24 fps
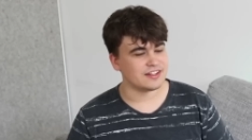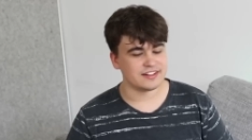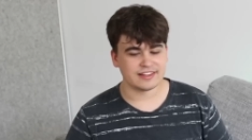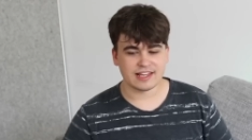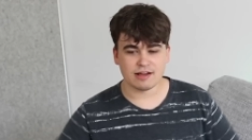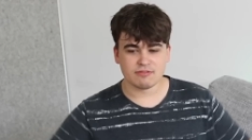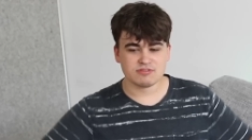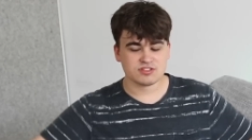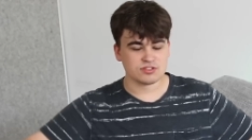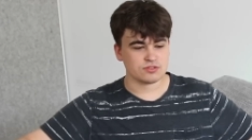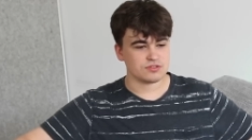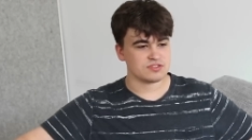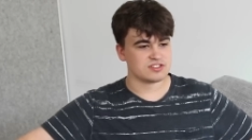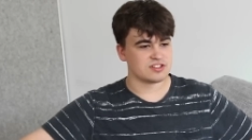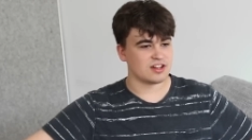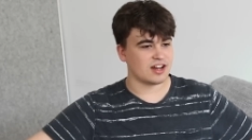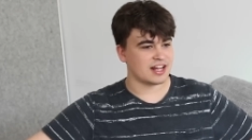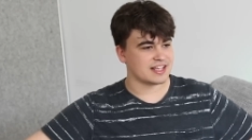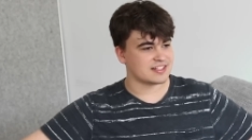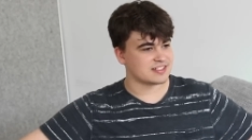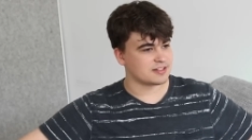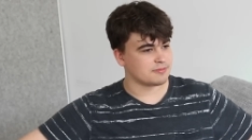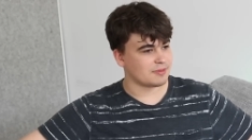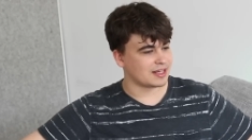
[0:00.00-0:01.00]
there was also
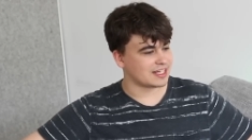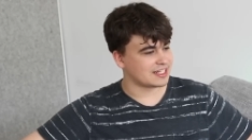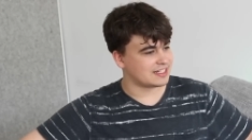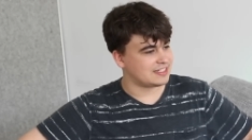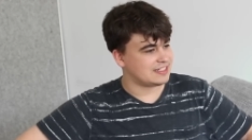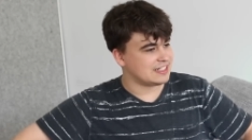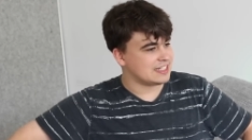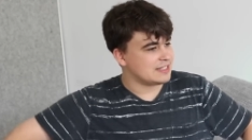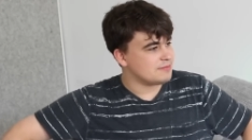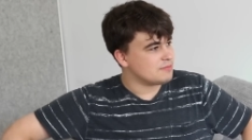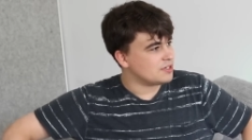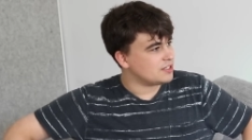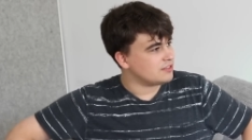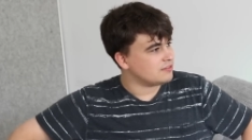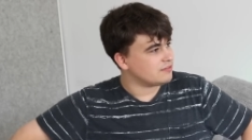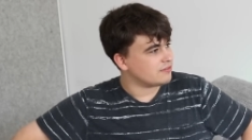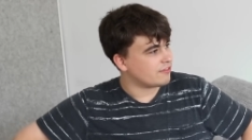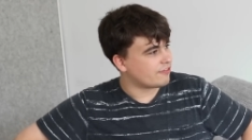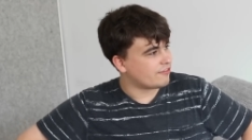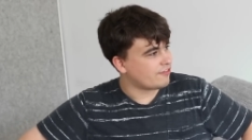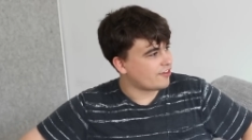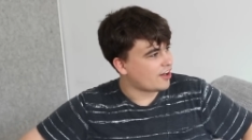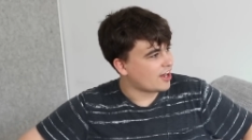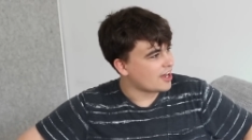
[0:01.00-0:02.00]
like some like demon
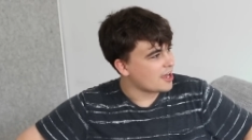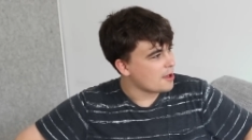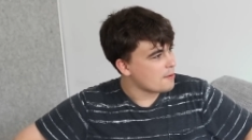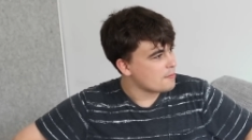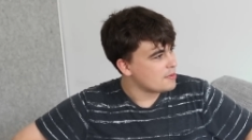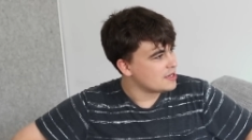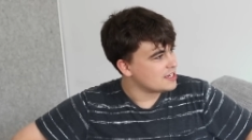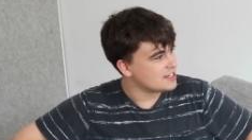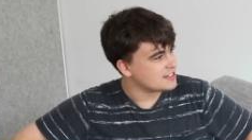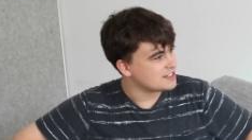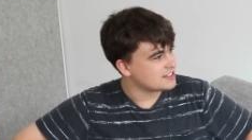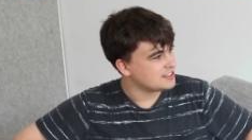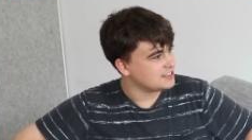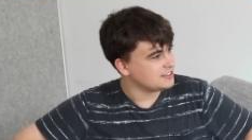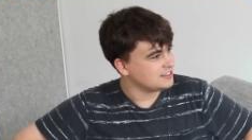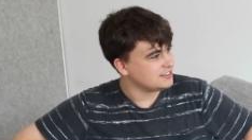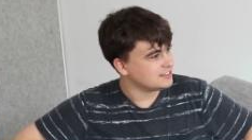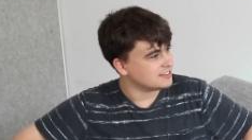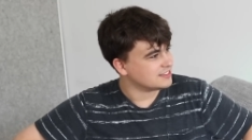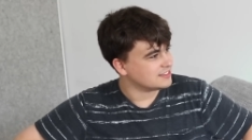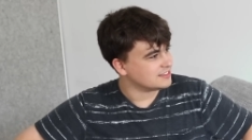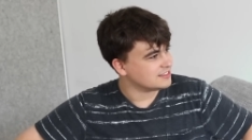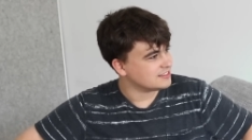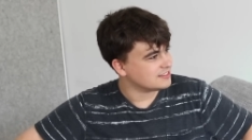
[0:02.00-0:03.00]
fire person
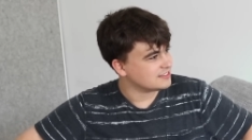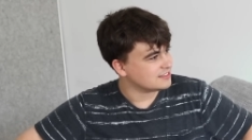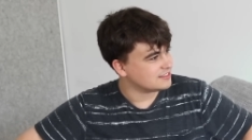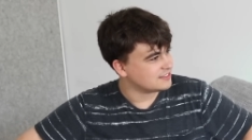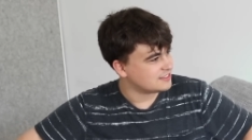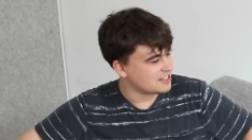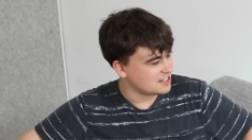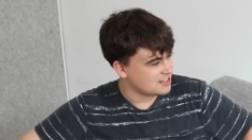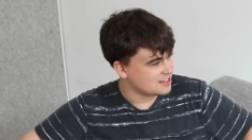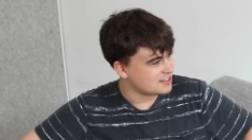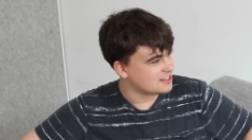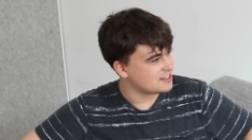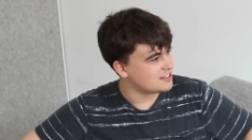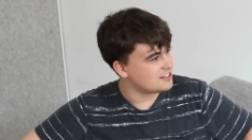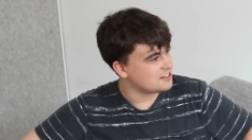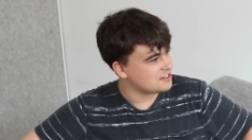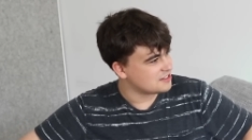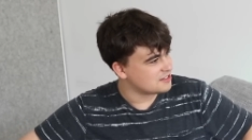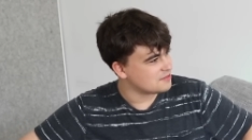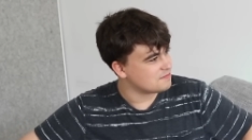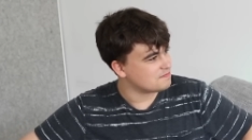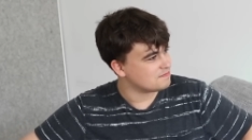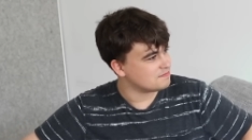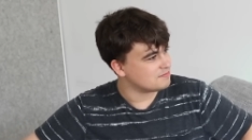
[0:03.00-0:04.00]
that, the
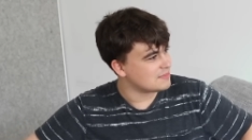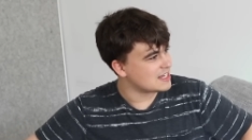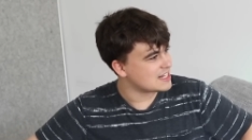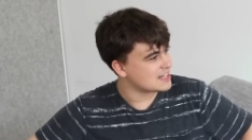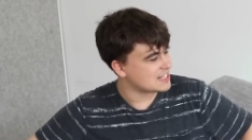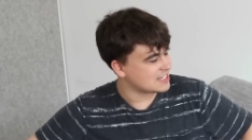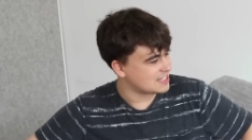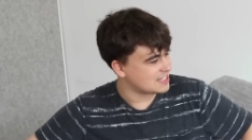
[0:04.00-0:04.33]
the, the